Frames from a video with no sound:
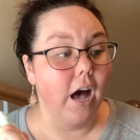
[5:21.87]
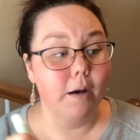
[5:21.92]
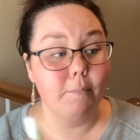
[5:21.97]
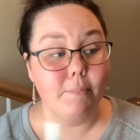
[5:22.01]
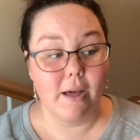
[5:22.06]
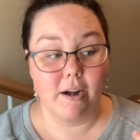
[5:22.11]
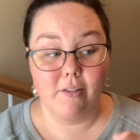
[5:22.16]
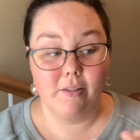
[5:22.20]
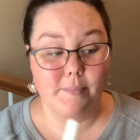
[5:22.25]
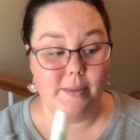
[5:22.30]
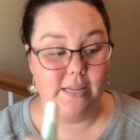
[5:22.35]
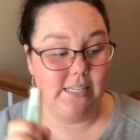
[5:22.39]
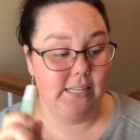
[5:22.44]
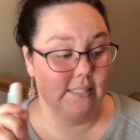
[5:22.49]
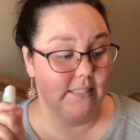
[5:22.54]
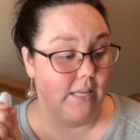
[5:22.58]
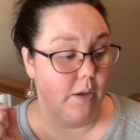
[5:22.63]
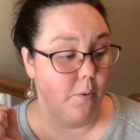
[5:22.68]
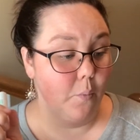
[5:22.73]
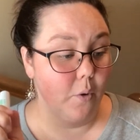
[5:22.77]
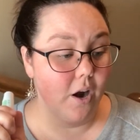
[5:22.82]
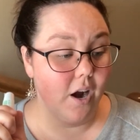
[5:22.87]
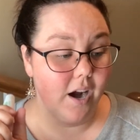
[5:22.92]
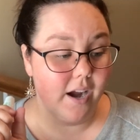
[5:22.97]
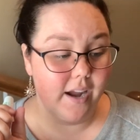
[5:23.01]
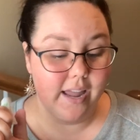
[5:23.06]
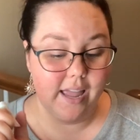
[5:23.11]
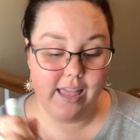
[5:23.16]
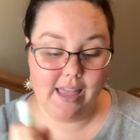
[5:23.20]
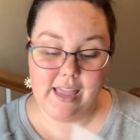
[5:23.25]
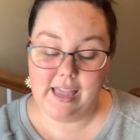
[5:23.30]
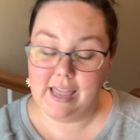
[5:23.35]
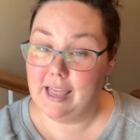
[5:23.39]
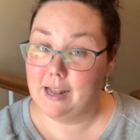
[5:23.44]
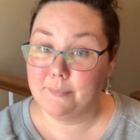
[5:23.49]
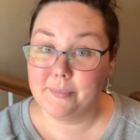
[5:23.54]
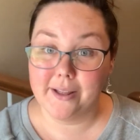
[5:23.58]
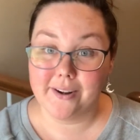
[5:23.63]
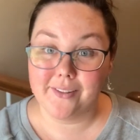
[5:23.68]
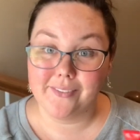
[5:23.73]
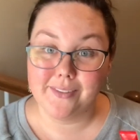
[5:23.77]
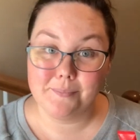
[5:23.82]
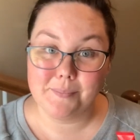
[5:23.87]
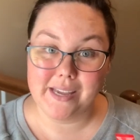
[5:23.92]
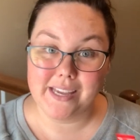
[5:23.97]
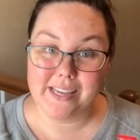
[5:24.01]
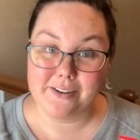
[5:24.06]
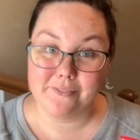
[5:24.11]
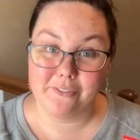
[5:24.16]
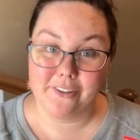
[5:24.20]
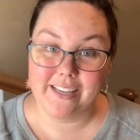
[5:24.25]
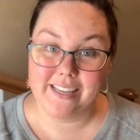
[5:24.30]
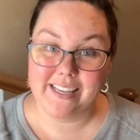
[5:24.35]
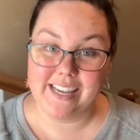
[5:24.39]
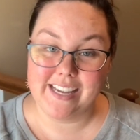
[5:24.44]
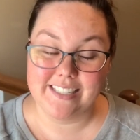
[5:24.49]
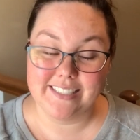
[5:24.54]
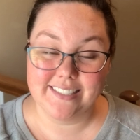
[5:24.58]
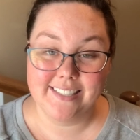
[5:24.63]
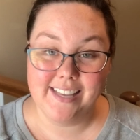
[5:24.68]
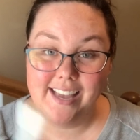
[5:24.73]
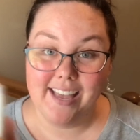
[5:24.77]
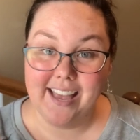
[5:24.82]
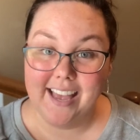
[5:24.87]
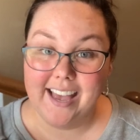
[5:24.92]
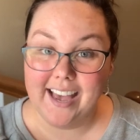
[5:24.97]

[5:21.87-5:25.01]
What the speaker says: a bottle at my desk at work, and a bottle in my in-flight case.